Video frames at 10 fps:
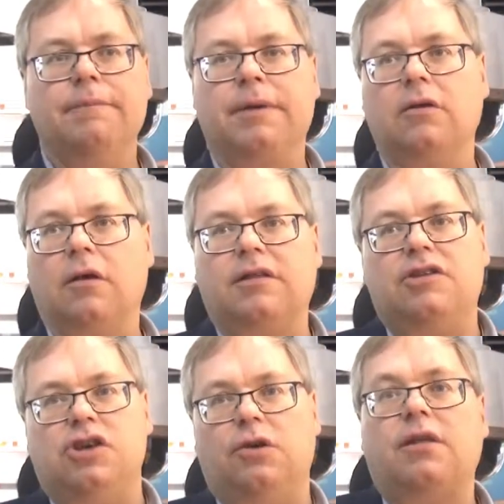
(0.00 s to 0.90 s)
because
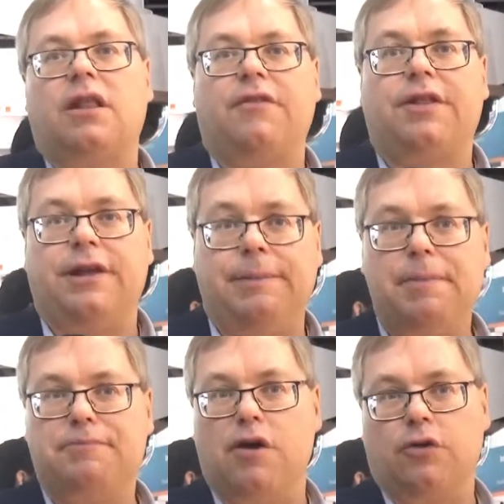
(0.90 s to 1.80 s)
it uses the SIP
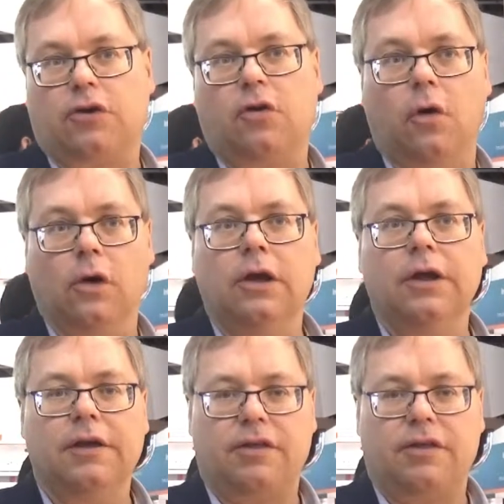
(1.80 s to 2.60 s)
protocol.